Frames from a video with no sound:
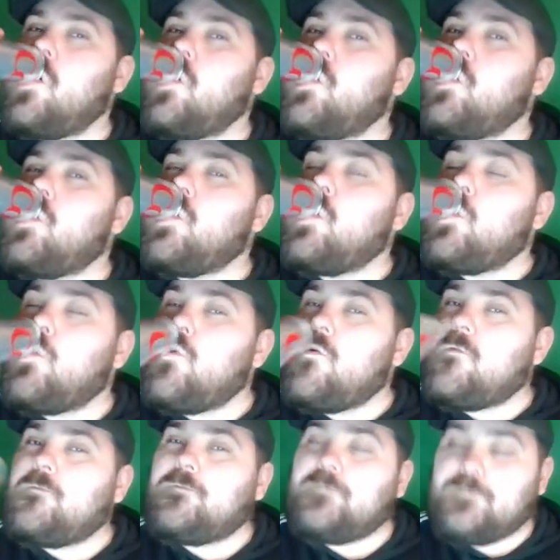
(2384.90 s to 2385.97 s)

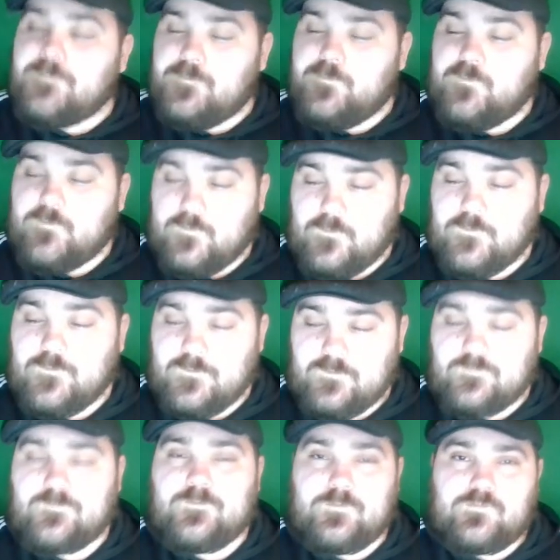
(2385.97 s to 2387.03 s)

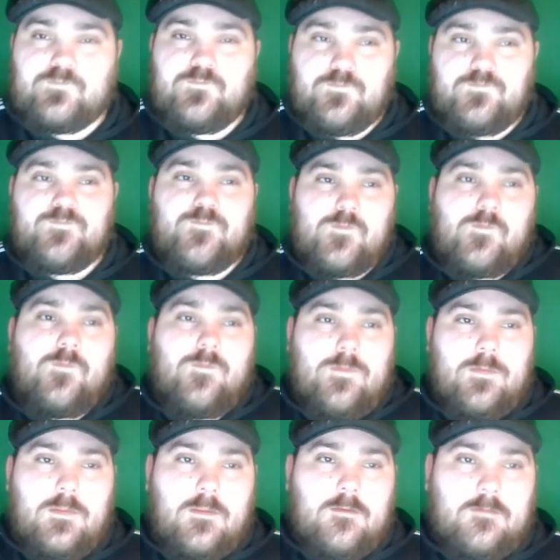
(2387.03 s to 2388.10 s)

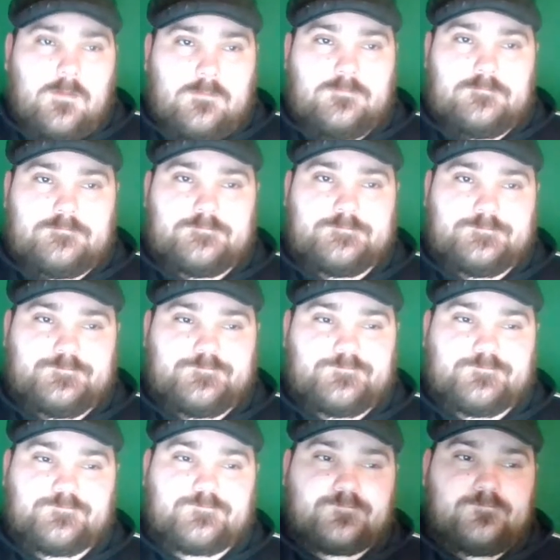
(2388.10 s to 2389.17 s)

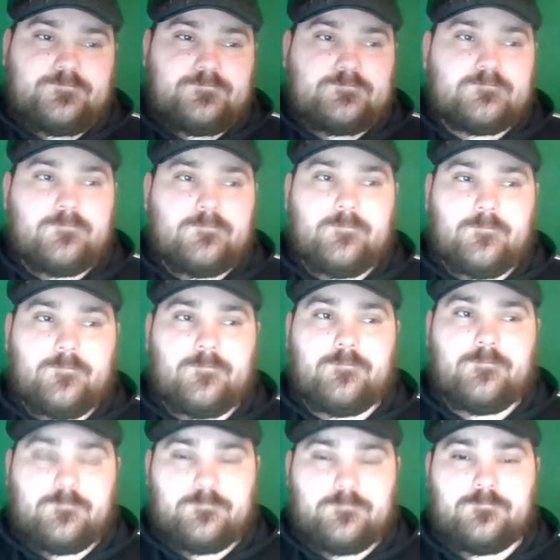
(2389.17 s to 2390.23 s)

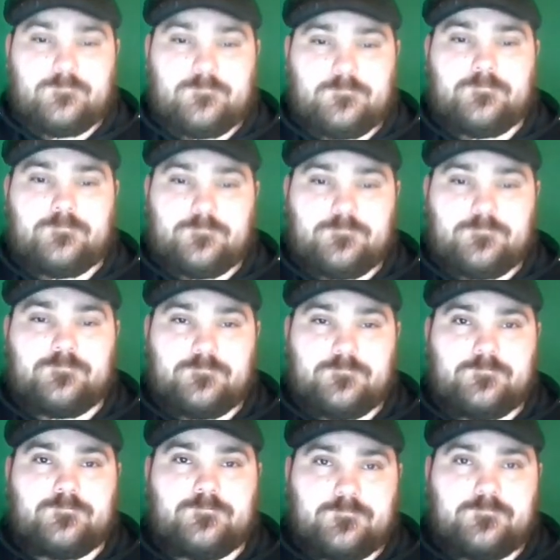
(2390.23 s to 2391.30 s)

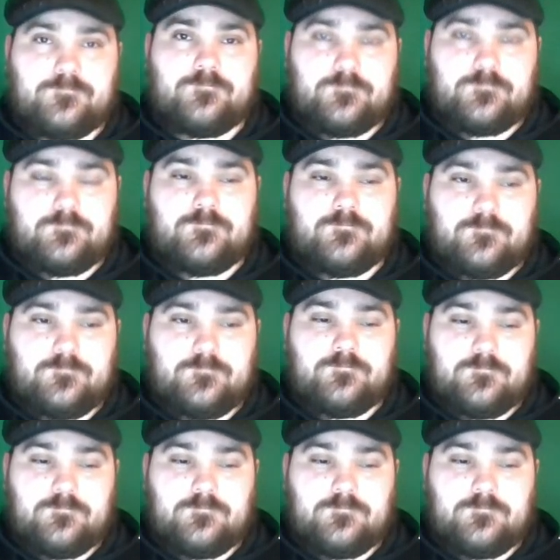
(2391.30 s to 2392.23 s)
This person isn't speaking.